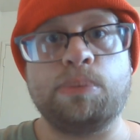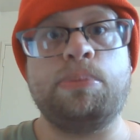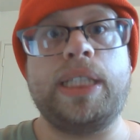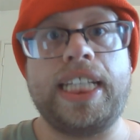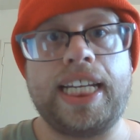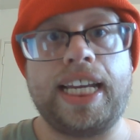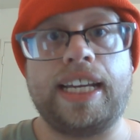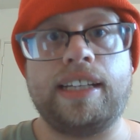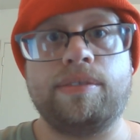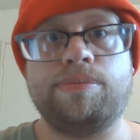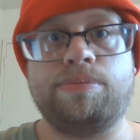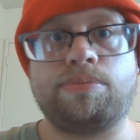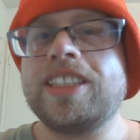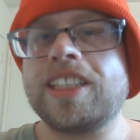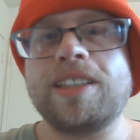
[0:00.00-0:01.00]
beating.
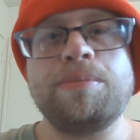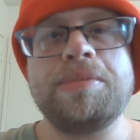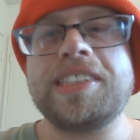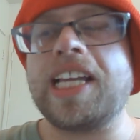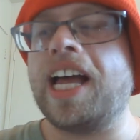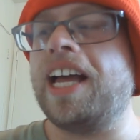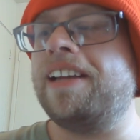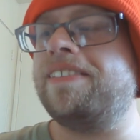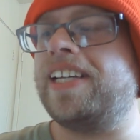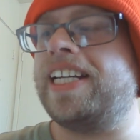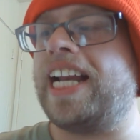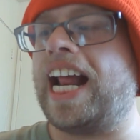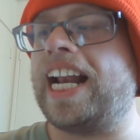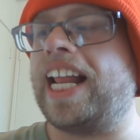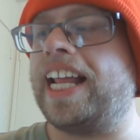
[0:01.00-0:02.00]
In terms of
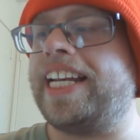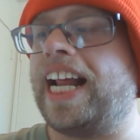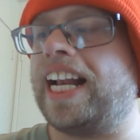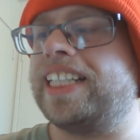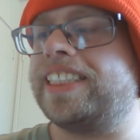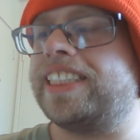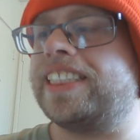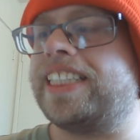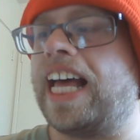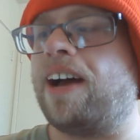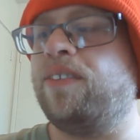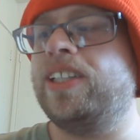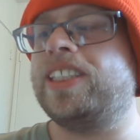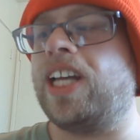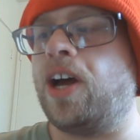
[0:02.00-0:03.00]
analysis, that
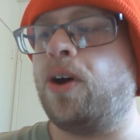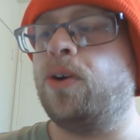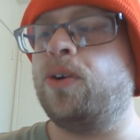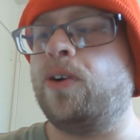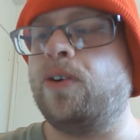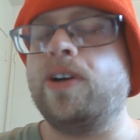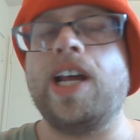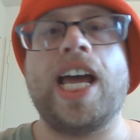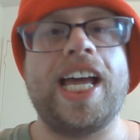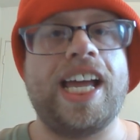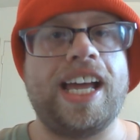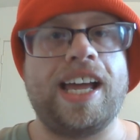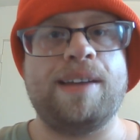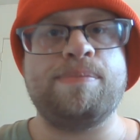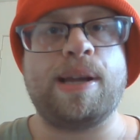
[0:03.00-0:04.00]
was Ode
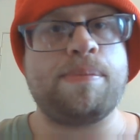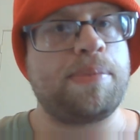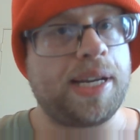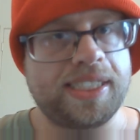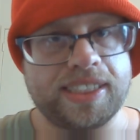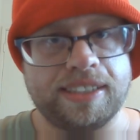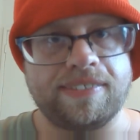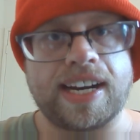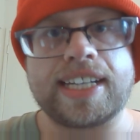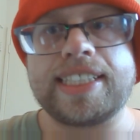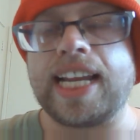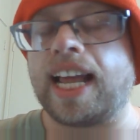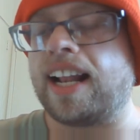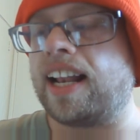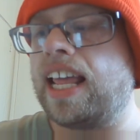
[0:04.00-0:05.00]
by Paisley
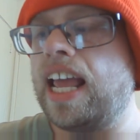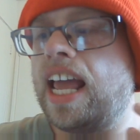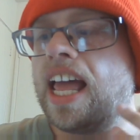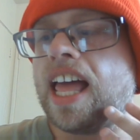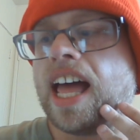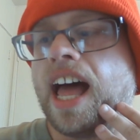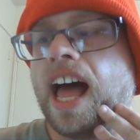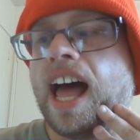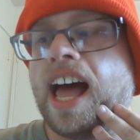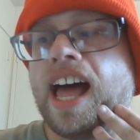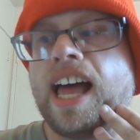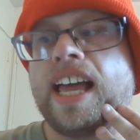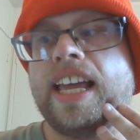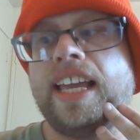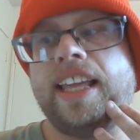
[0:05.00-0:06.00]
Rekdal.
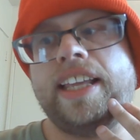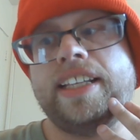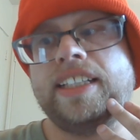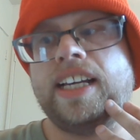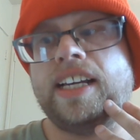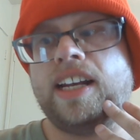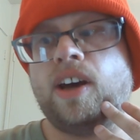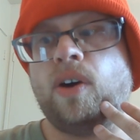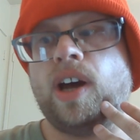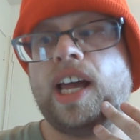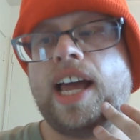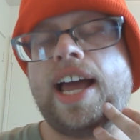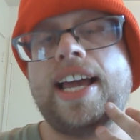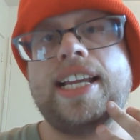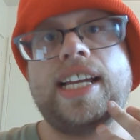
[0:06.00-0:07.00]

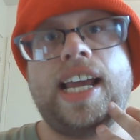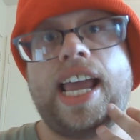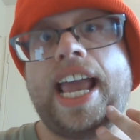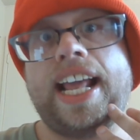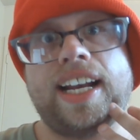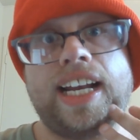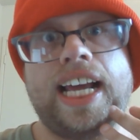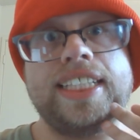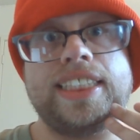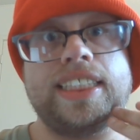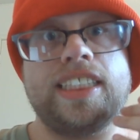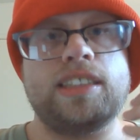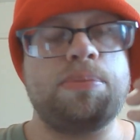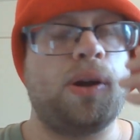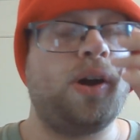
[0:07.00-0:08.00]
Analyzing
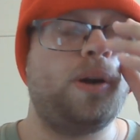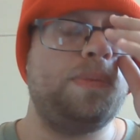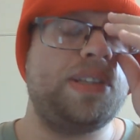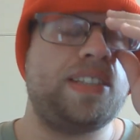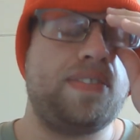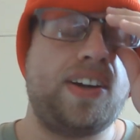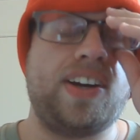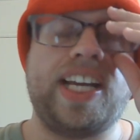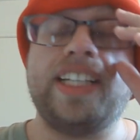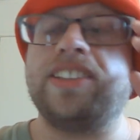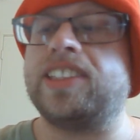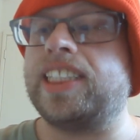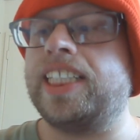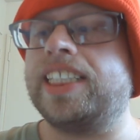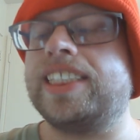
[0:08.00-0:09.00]
this poem is very
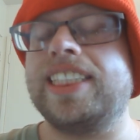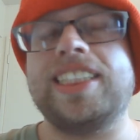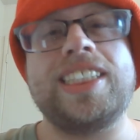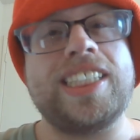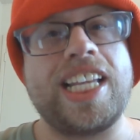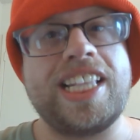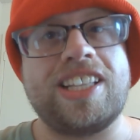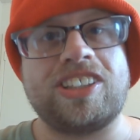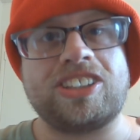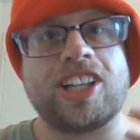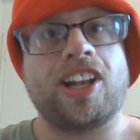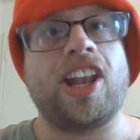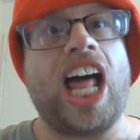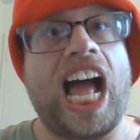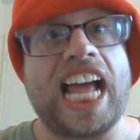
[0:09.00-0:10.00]
interesting because there's a
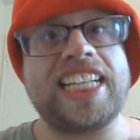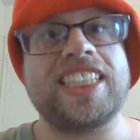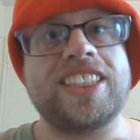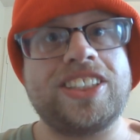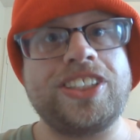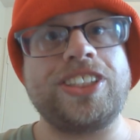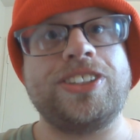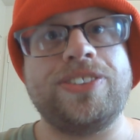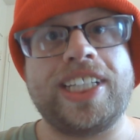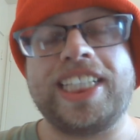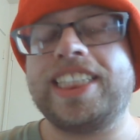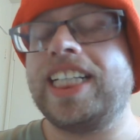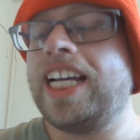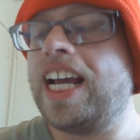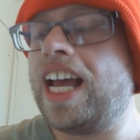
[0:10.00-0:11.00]
lot to
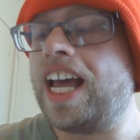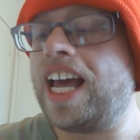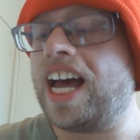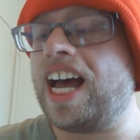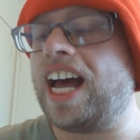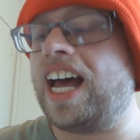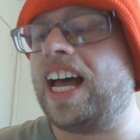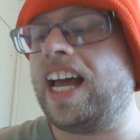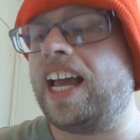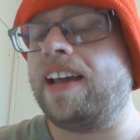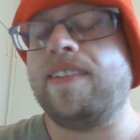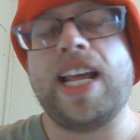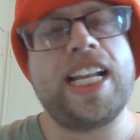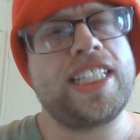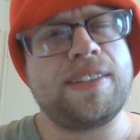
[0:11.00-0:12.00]
it.
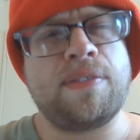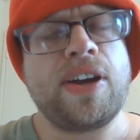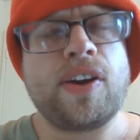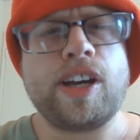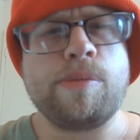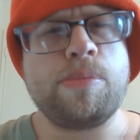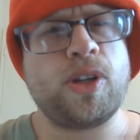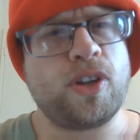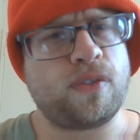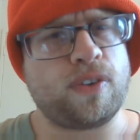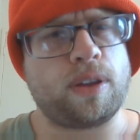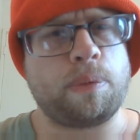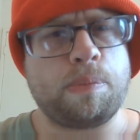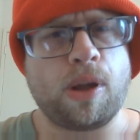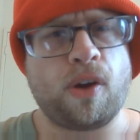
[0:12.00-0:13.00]
And it's a very
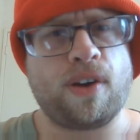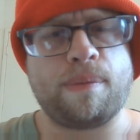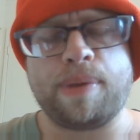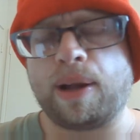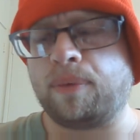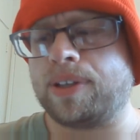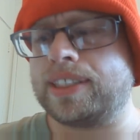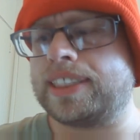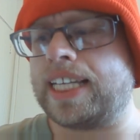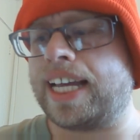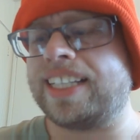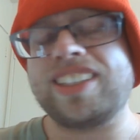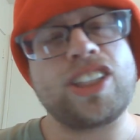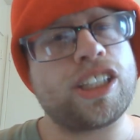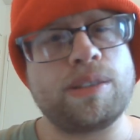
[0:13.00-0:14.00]
beautiful poem, I will say.
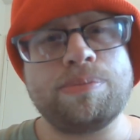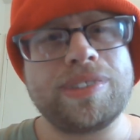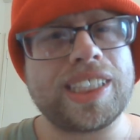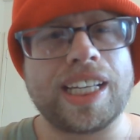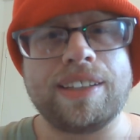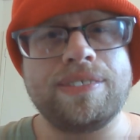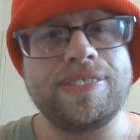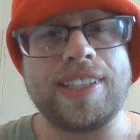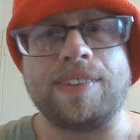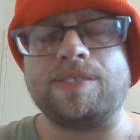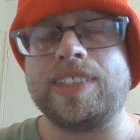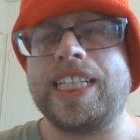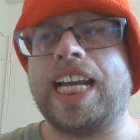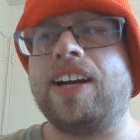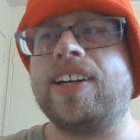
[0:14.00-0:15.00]
In terms
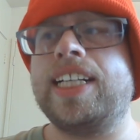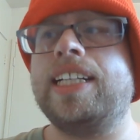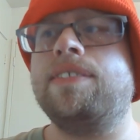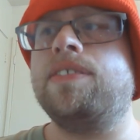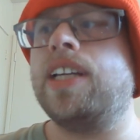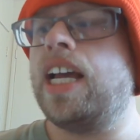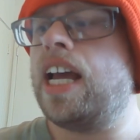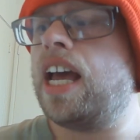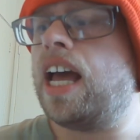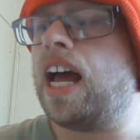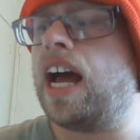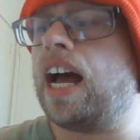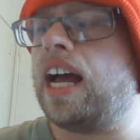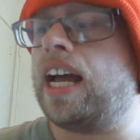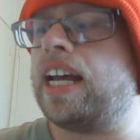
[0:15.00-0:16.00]
of narrative,
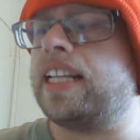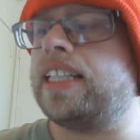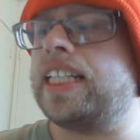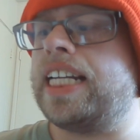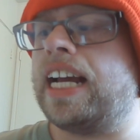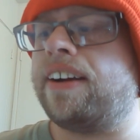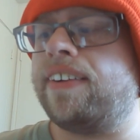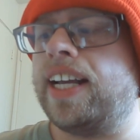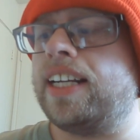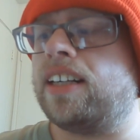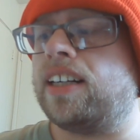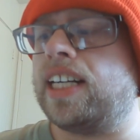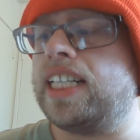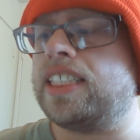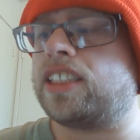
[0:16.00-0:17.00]
the
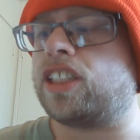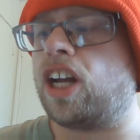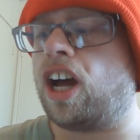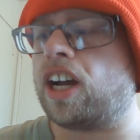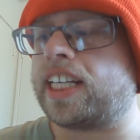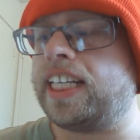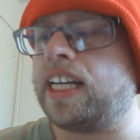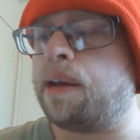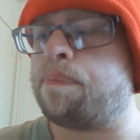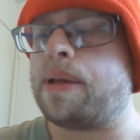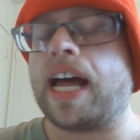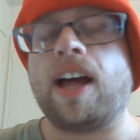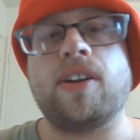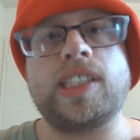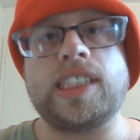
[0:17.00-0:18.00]
narrator is talking
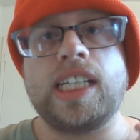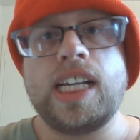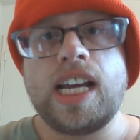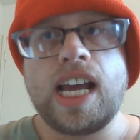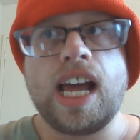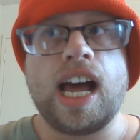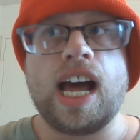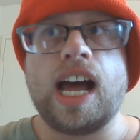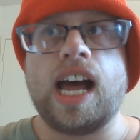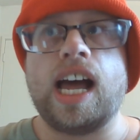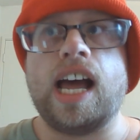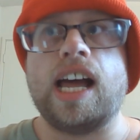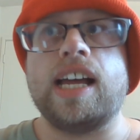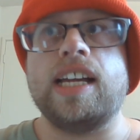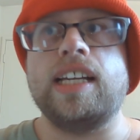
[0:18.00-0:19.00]
about
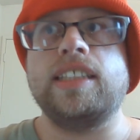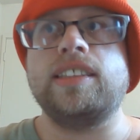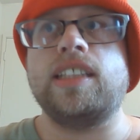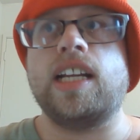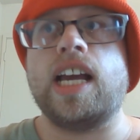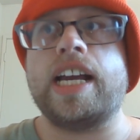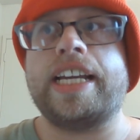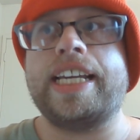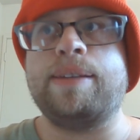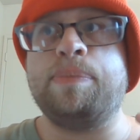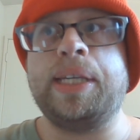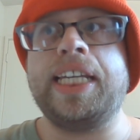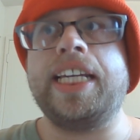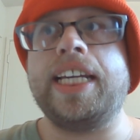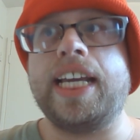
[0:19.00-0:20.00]

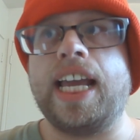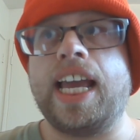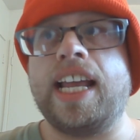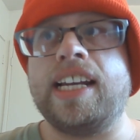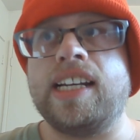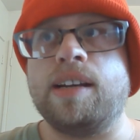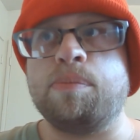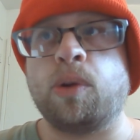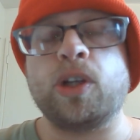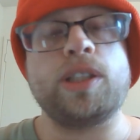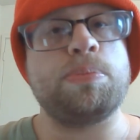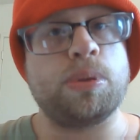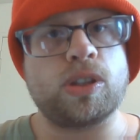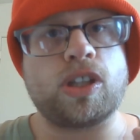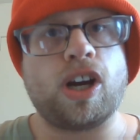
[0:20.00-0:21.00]
being in
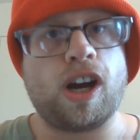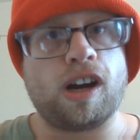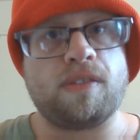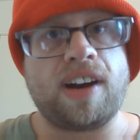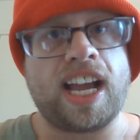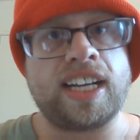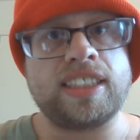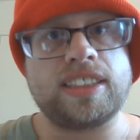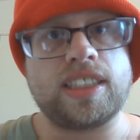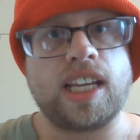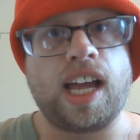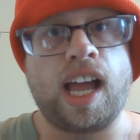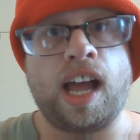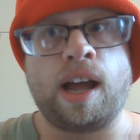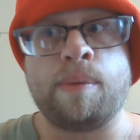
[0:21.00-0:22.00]
multiple car wrecks,
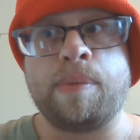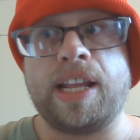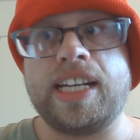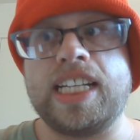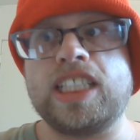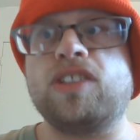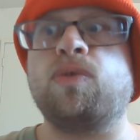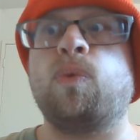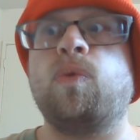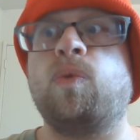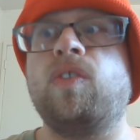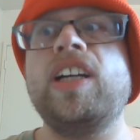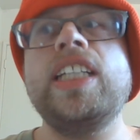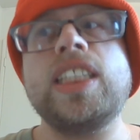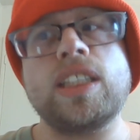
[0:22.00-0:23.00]
and this
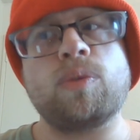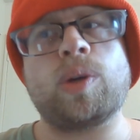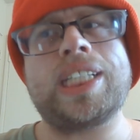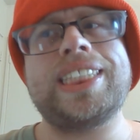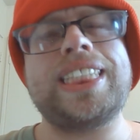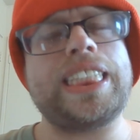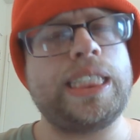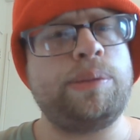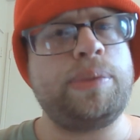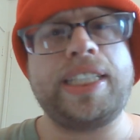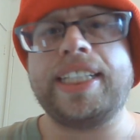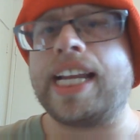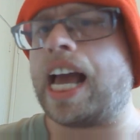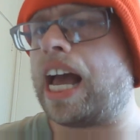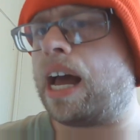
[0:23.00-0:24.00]
recent one
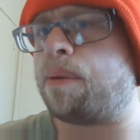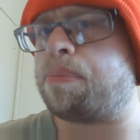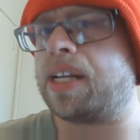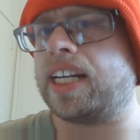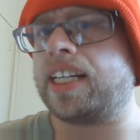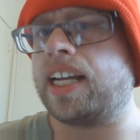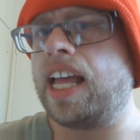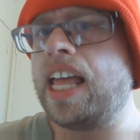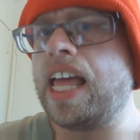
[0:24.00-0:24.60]
seeming to happening